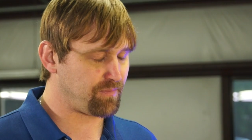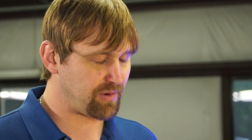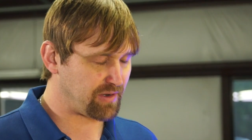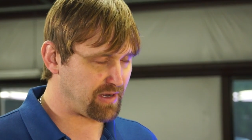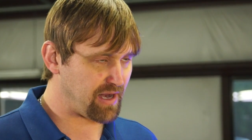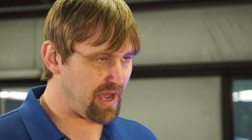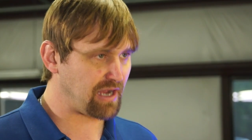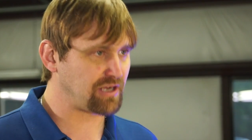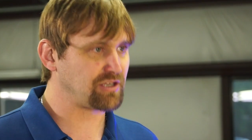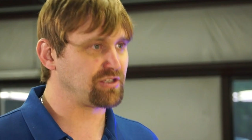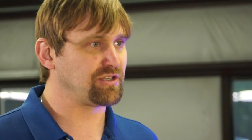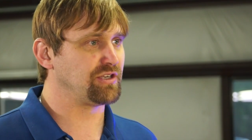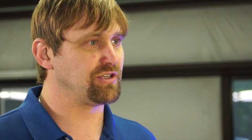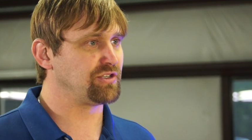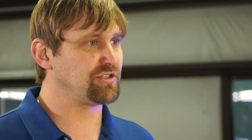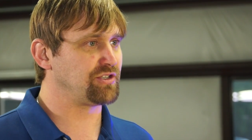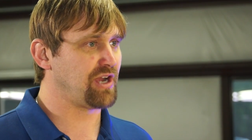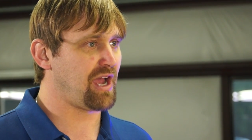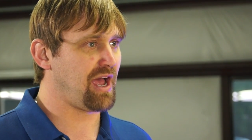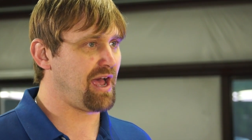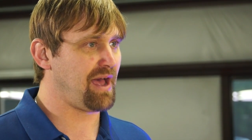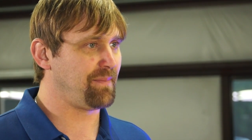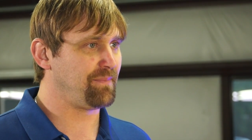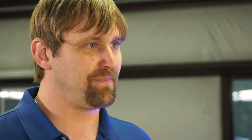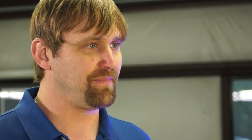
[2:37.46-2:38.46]
production
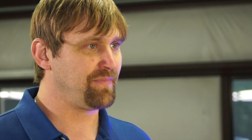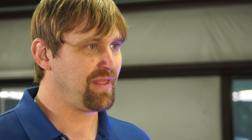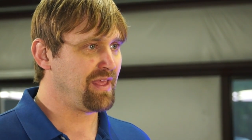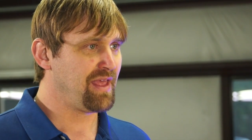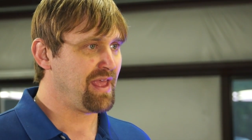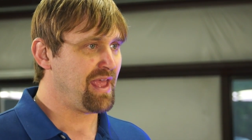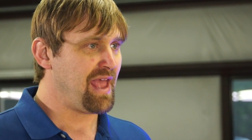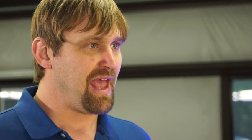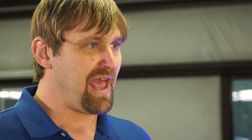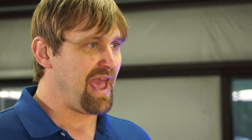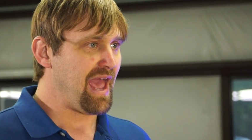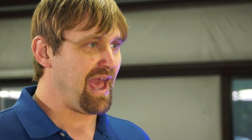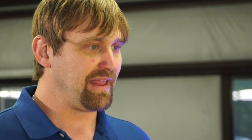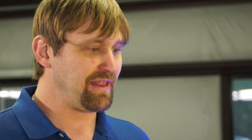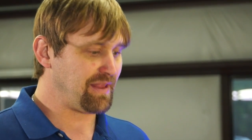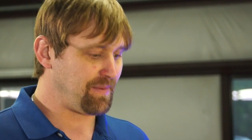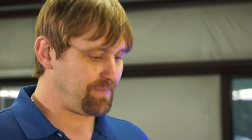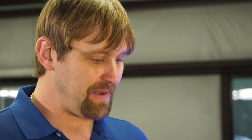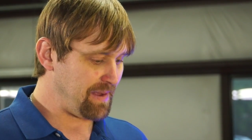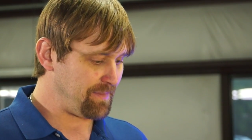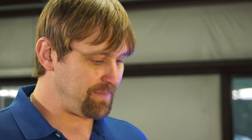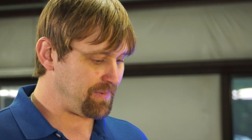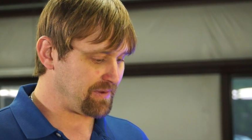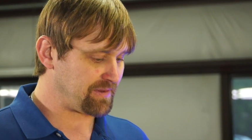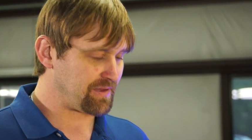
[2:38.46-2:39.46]
shop, and the
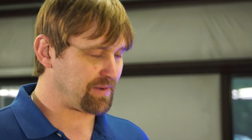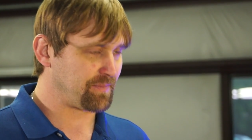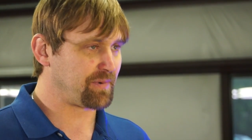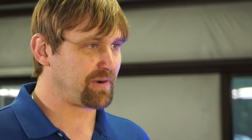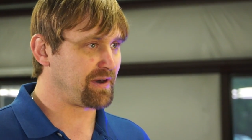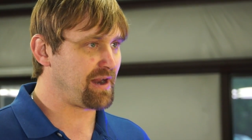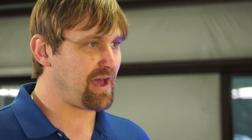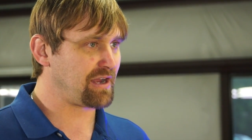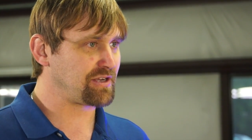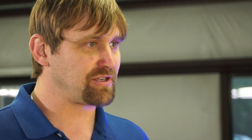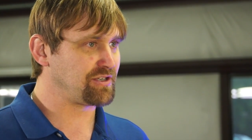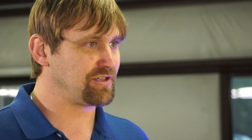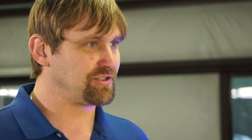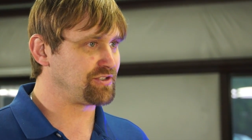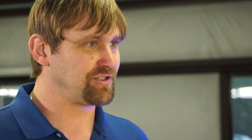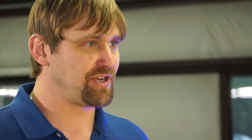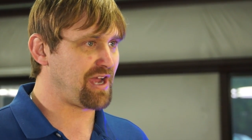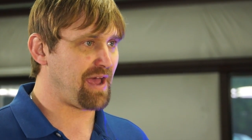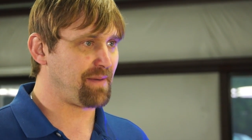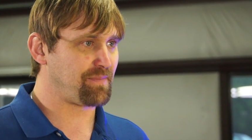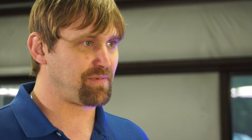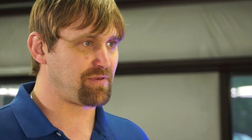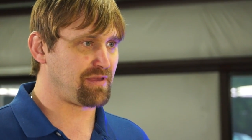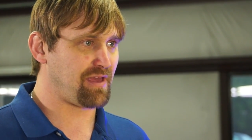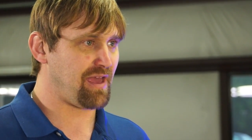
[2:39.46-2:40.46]
people at the production
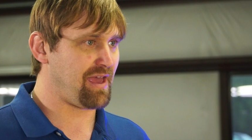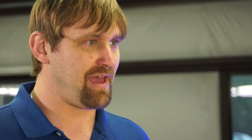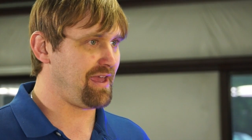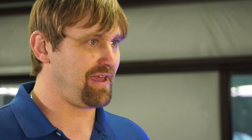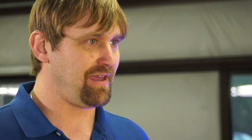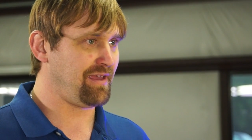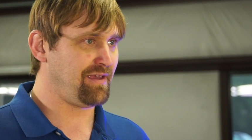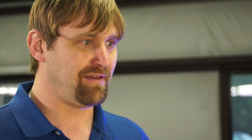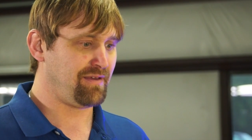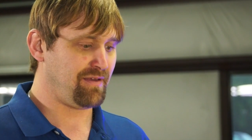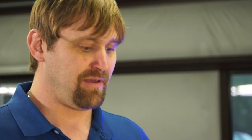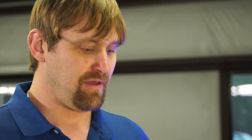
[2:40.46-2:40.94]
shop say,